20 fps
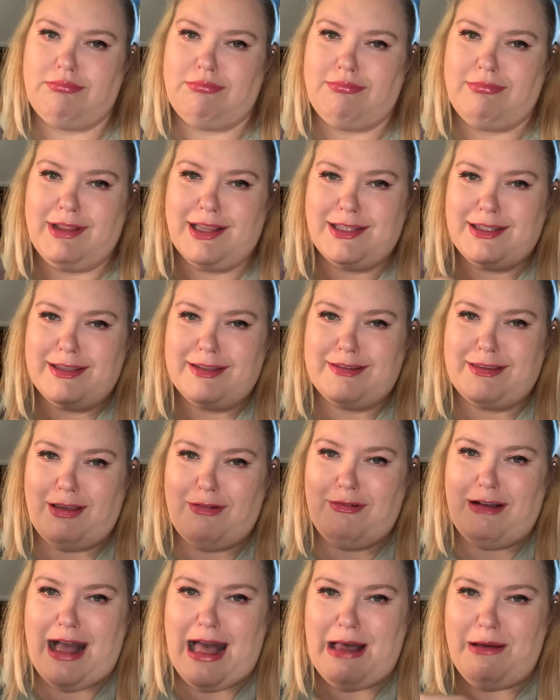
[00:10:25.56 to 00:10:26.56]
this is so
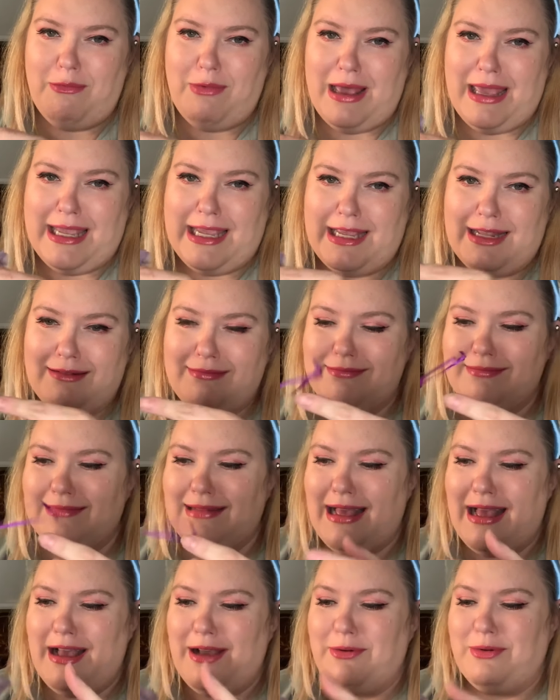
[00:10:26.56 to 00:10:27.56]
lightweight.
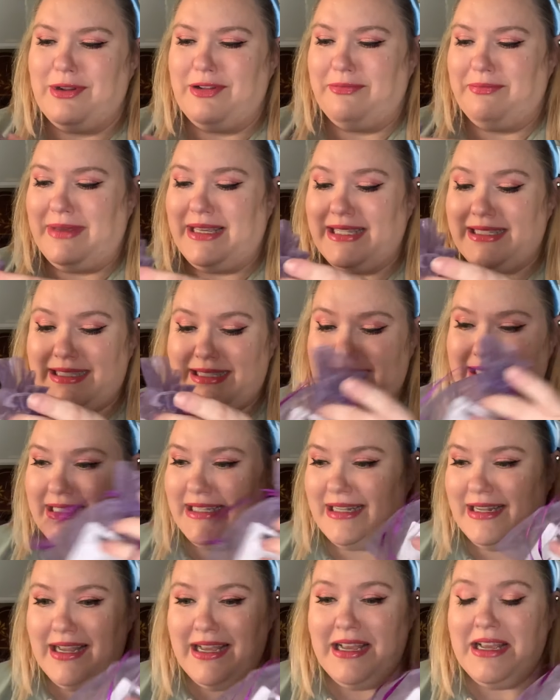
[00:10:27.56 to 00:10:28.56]
I would have missed
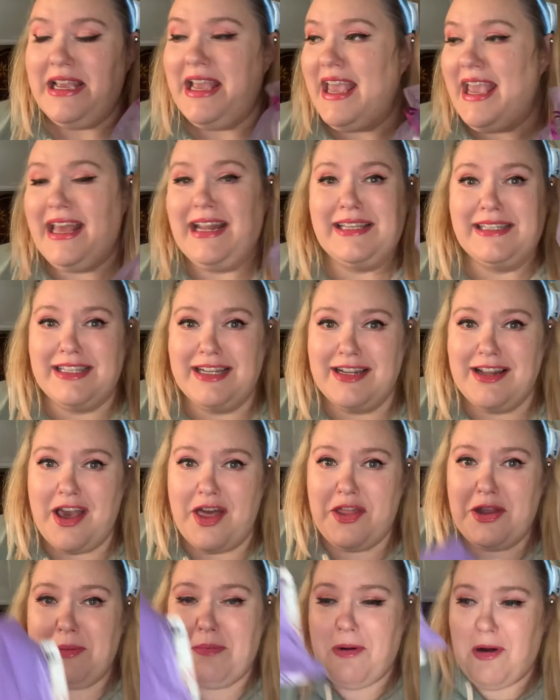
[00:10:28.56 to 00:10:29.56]
it. It is
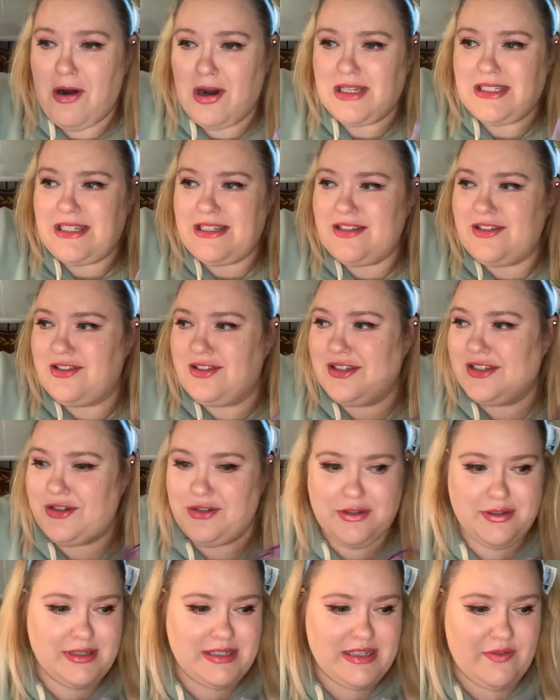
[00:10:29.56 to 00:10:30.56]
another parks
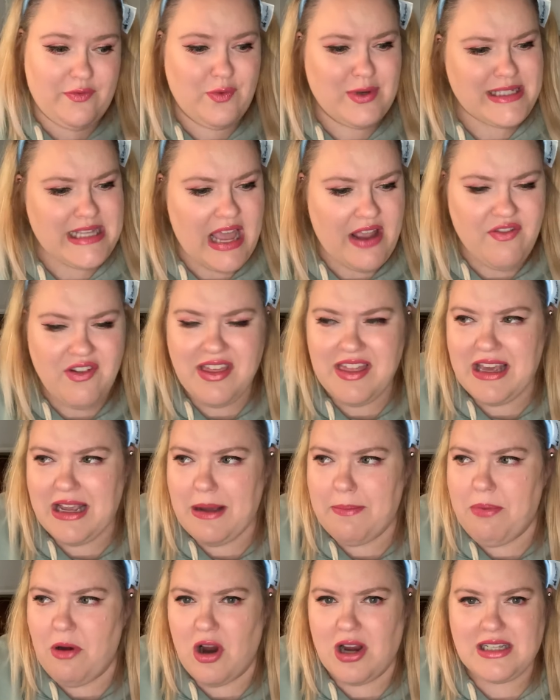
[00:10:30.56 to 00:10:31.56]
exclusive. Was everything
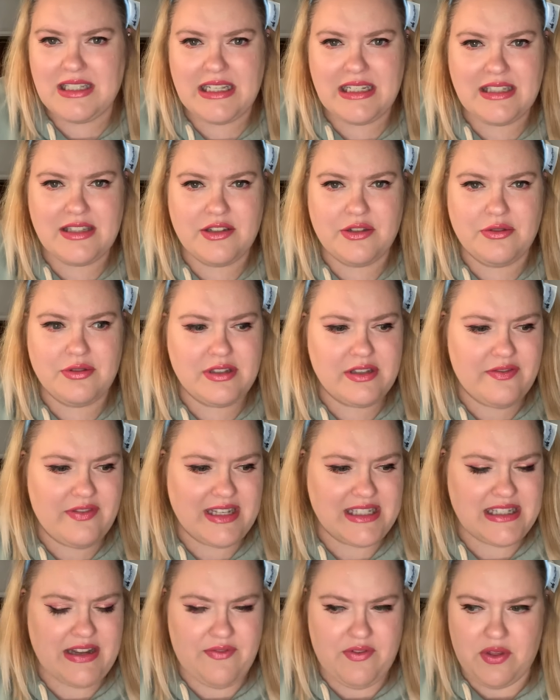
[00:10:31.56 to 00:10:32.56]
a parks exclusive
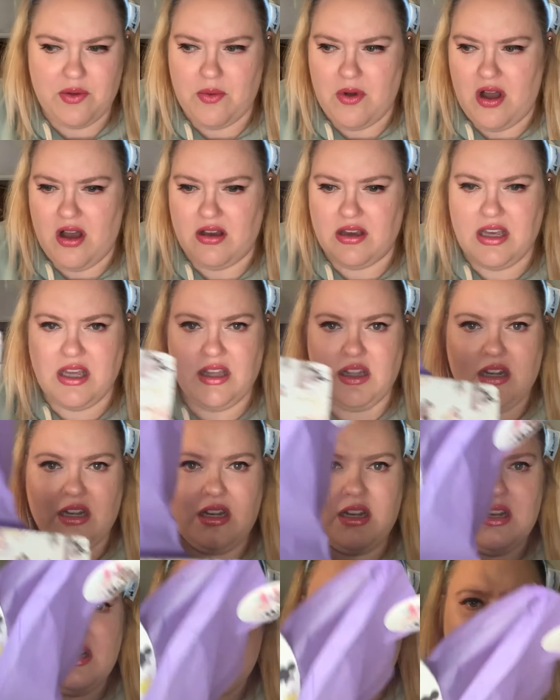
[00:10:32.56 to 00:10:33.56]
except for the wallet?
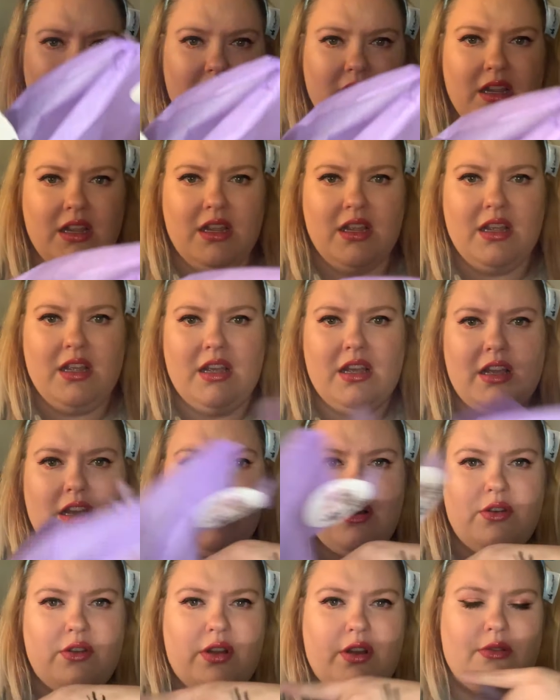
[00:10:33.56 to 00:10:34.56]

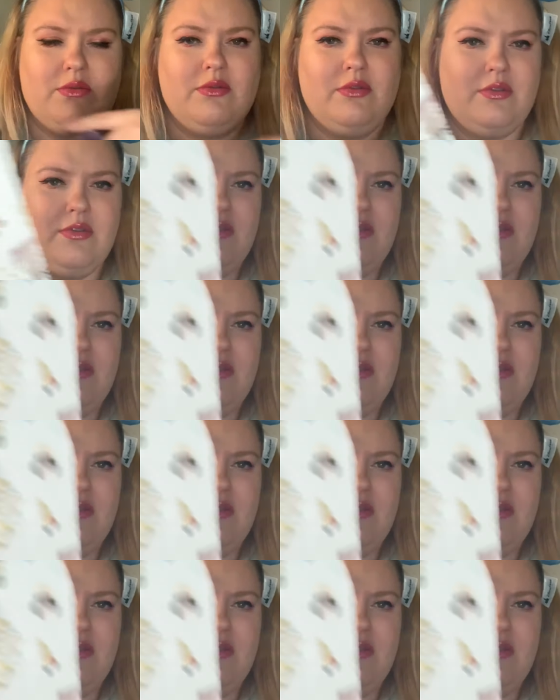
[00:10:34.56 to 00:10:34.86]
Hold on.